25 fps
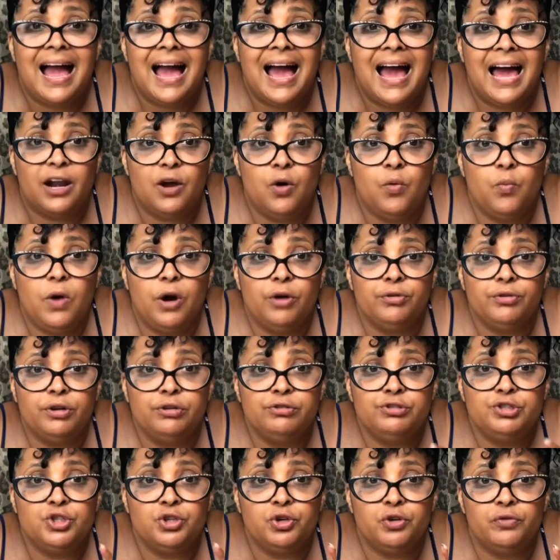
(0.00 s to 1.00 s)
I don't want
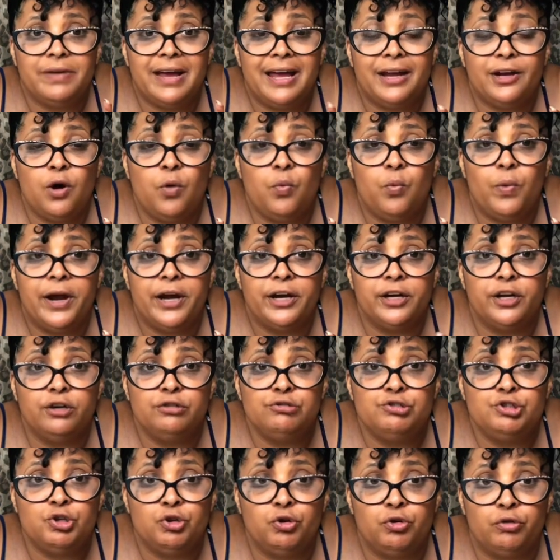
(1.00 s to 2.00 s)
no jewelry. I don't wear no
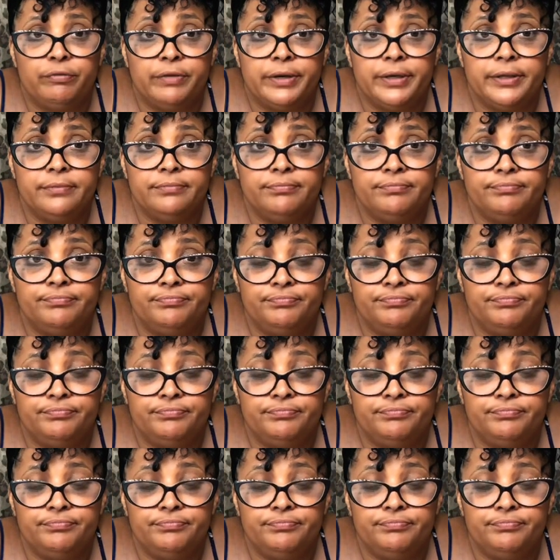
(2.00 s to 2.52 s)
jewelry.